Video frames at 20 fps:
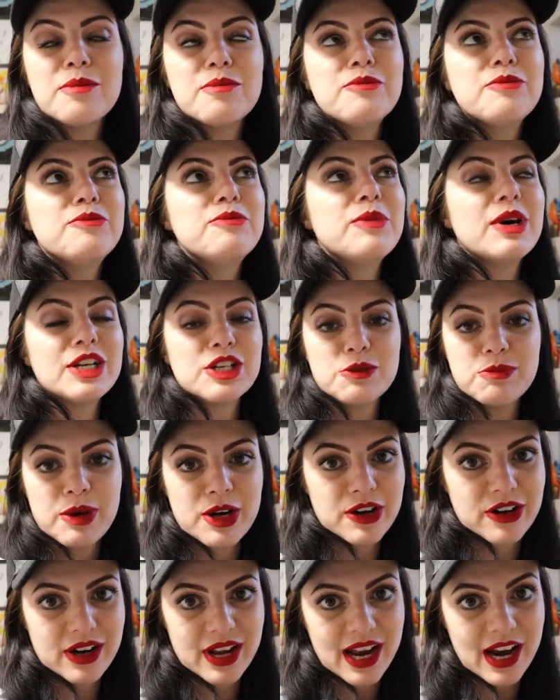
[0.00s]
much
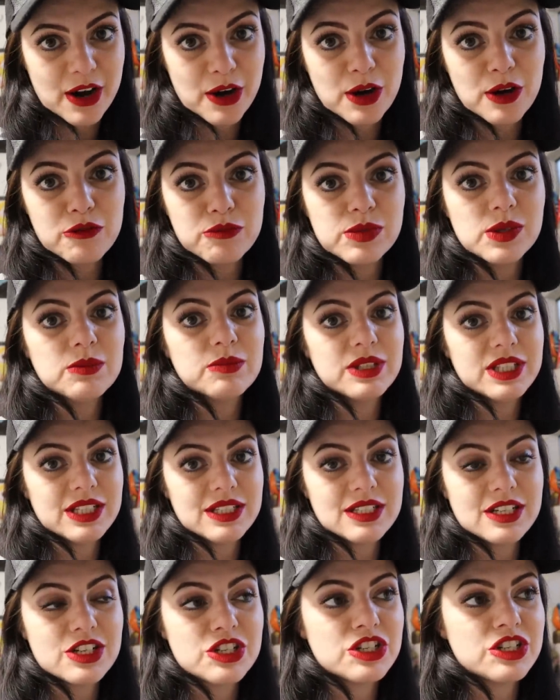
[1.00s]
better care of
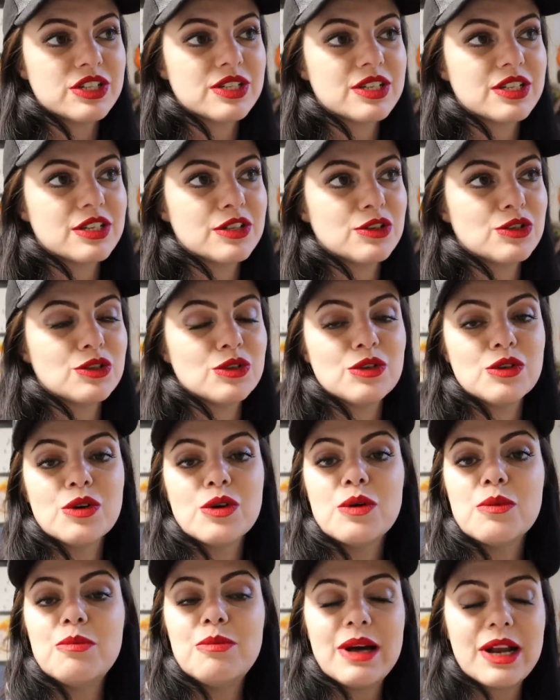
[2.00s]
Pablita. She's gonna
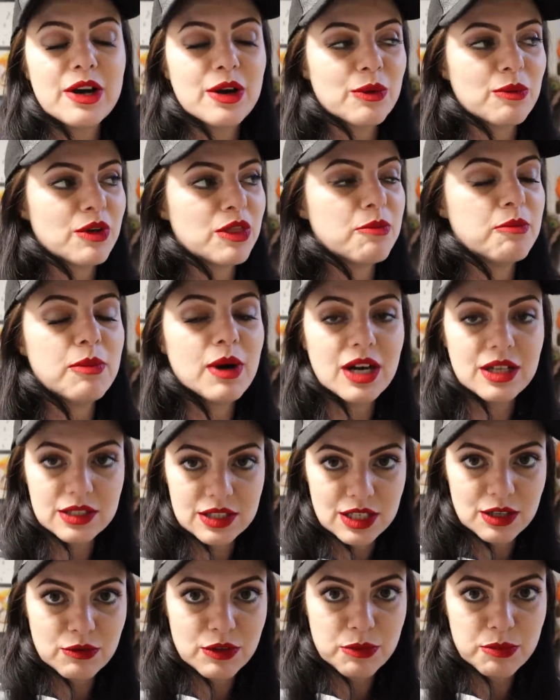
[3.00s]
do better with
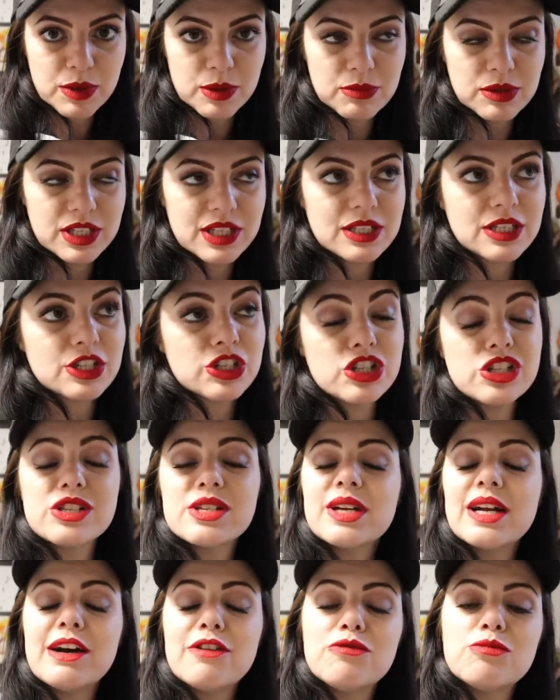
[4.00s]
bonding with Pablita.
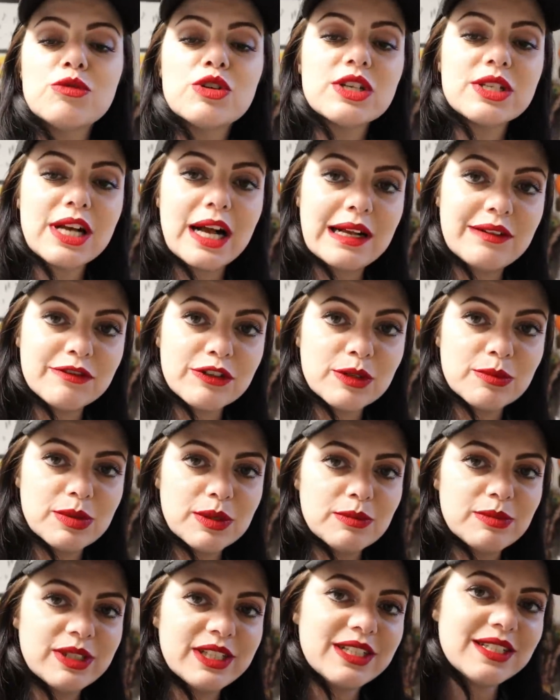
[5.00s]
She's gonna have more time for
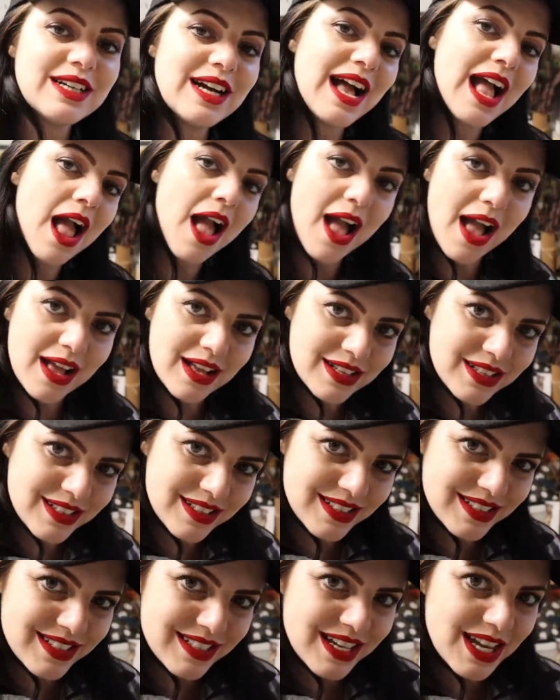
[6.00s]
Pablita and